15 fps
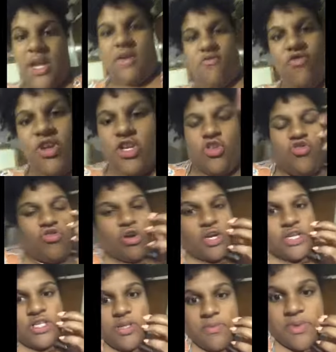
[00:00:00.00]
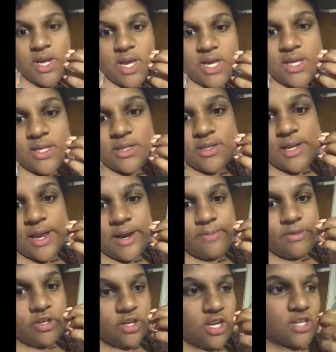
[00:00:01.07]
get really dry some days, and
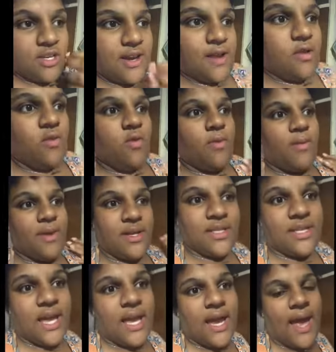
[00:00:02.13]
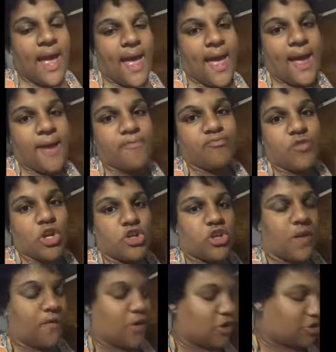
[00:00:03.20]
I'm just going to tell you all about my skincare,
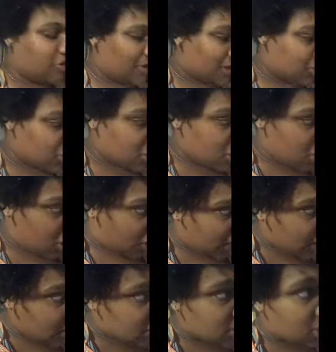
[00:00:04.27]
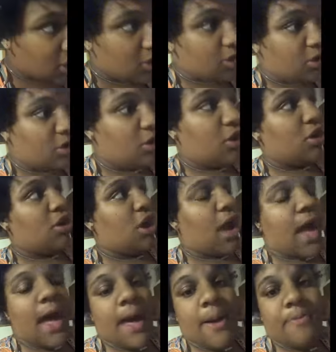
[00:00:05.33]
so I thought I'd do that tonight.
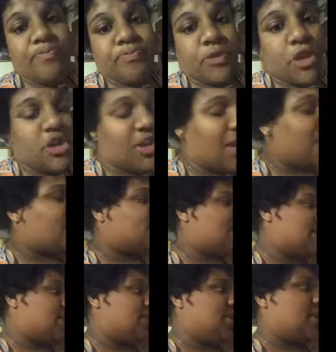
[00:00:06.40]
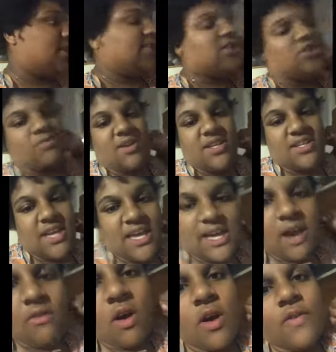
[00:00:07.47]
I'm just going to have a shower first and do my
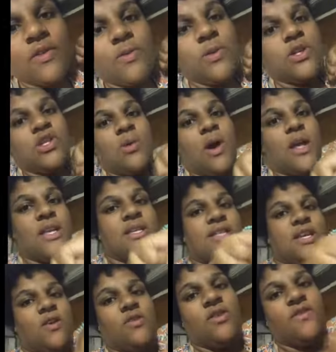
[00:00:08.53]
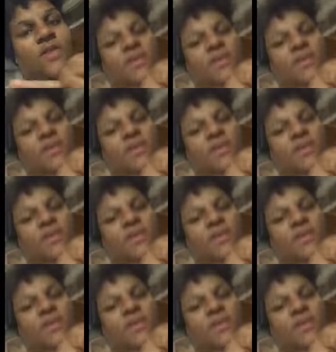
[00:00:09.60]
skincare afterwards, so I'll see you on the